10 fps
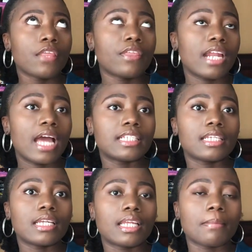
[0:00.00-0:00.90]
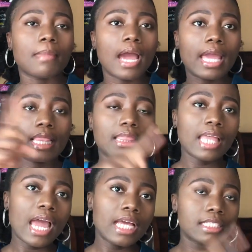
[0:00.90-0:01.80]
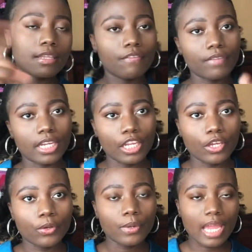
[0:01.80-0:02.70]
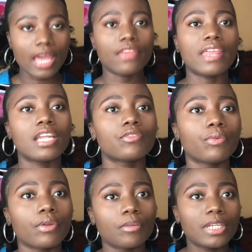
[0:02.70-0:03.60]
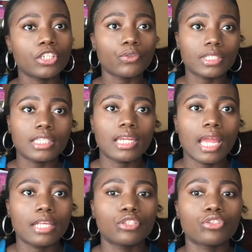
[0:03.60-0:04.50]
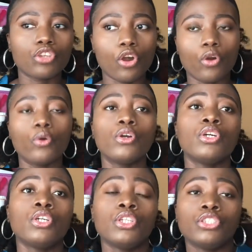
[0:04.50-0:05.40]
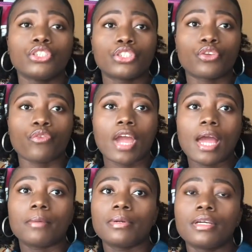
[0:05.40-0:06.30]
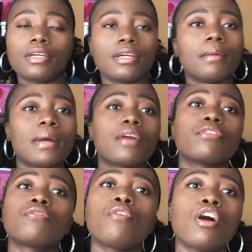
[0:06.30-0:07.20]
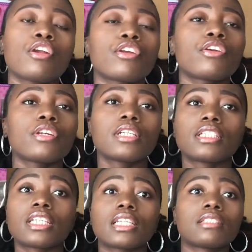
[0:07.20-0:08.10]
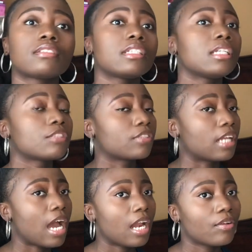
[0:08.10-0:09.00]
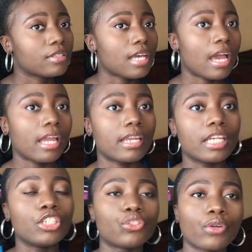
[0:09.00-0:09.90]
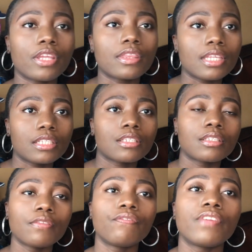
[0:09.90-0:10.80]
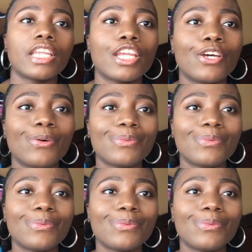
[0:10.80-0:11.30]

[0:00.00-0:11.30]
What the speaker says: that I did in my last video, and that is what we're going to be doing today. So just grab a bottle of water, take a seat, it's really hot outside, and enjoy this video.